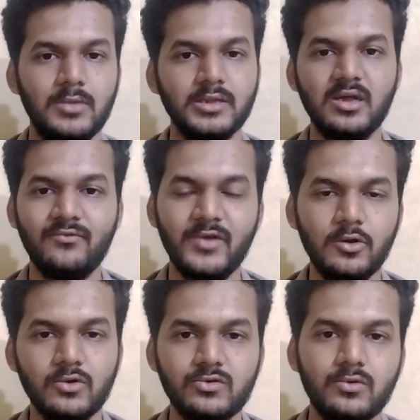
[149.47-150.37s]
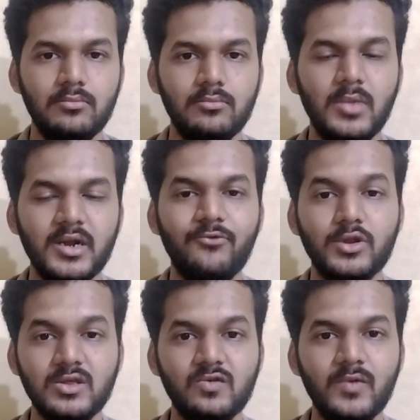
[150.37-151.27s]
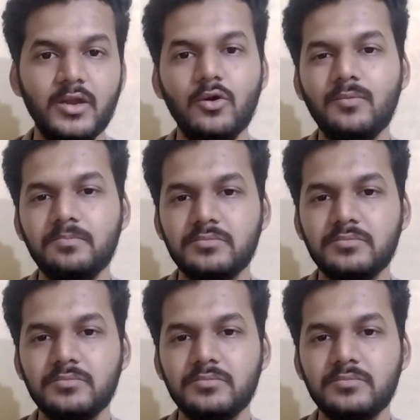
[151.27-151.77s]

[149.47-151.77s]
other videos, but for this video,